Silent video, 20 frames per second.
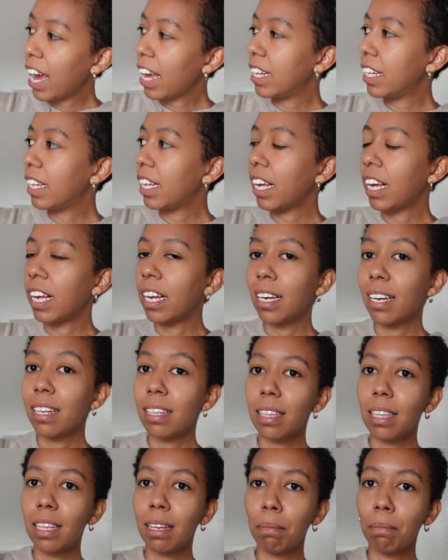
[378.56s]
And then
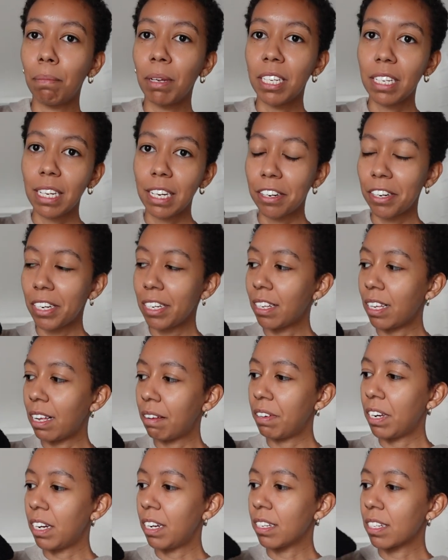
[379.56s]
the material
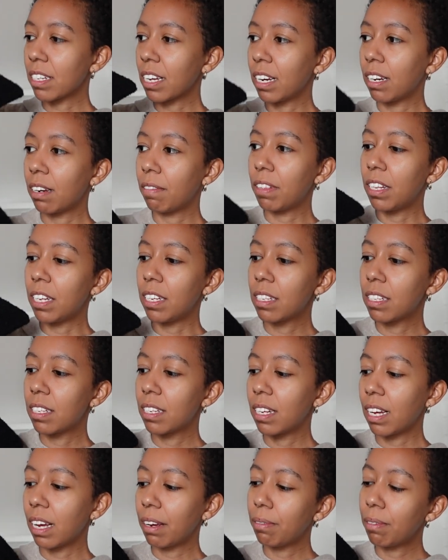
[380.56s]
of it is kind of
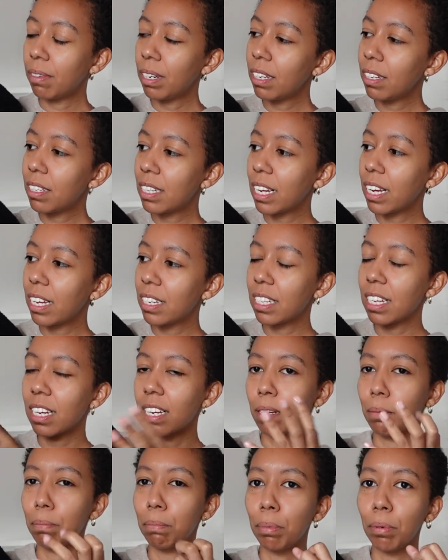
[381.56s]
this, I want to say it's
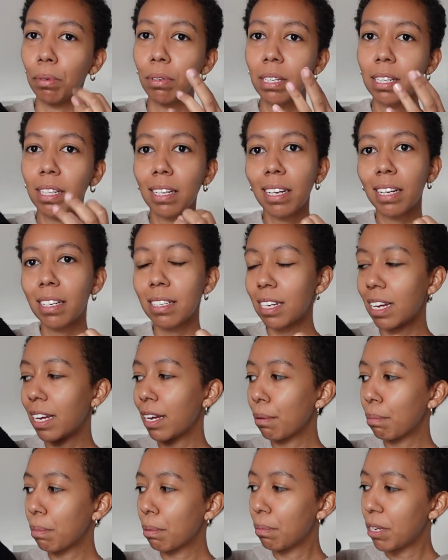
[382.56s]
like a boucle
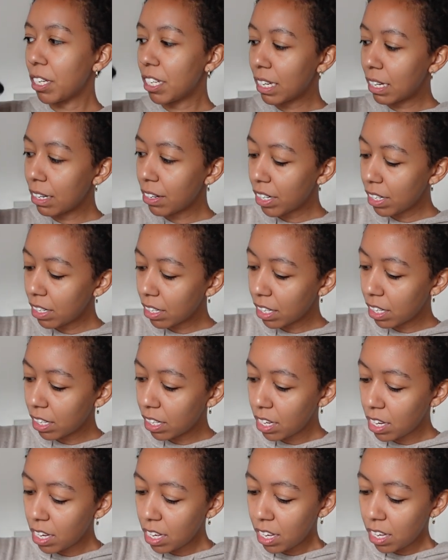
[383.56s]
type material.
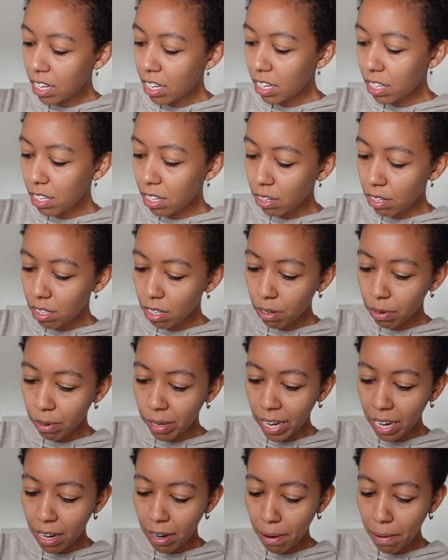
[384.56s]
So it's
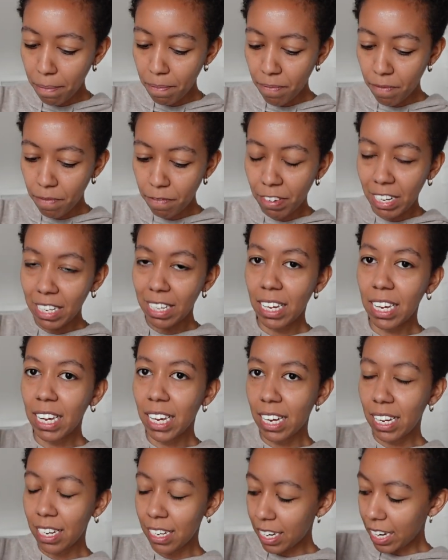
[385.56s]
quite
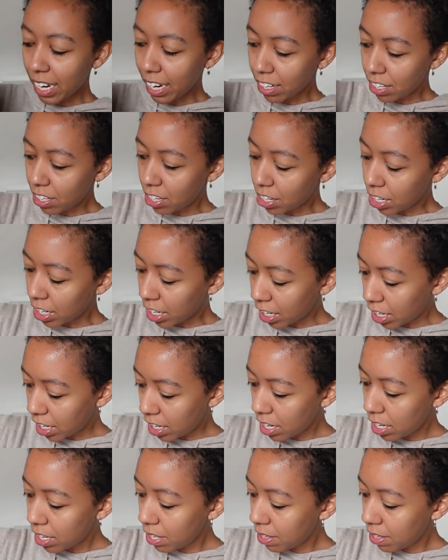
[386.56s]
fuzzy and textured.